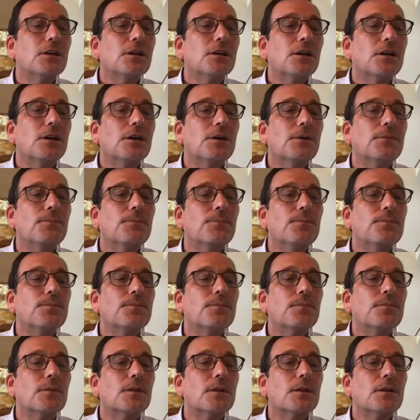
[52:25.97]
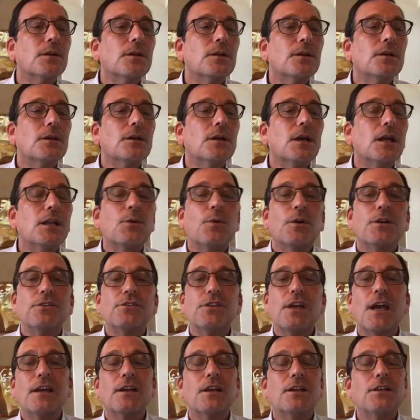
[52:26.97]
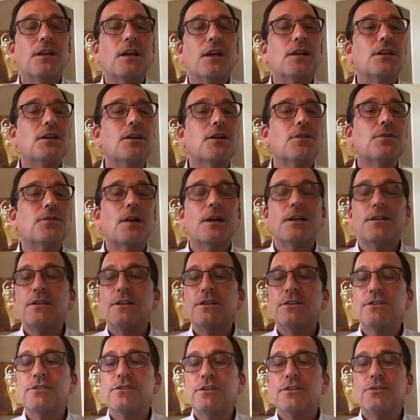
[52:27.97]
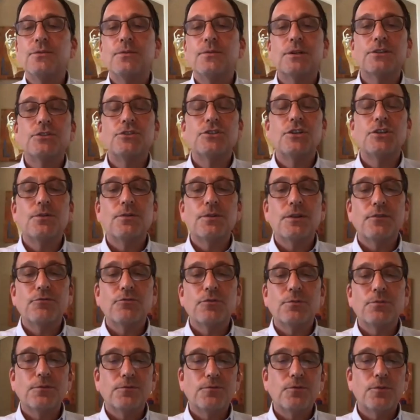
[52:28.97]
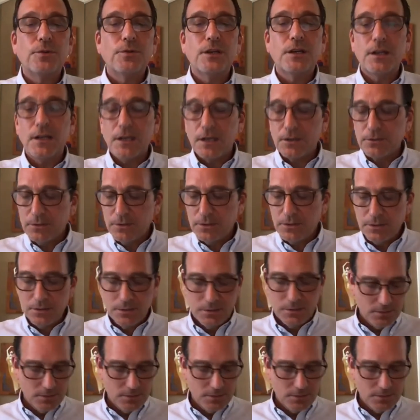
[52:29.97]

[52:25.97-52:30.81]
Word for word: Um, anyway, Zach, any, any other ideas that you want to share with everyone before we cut out?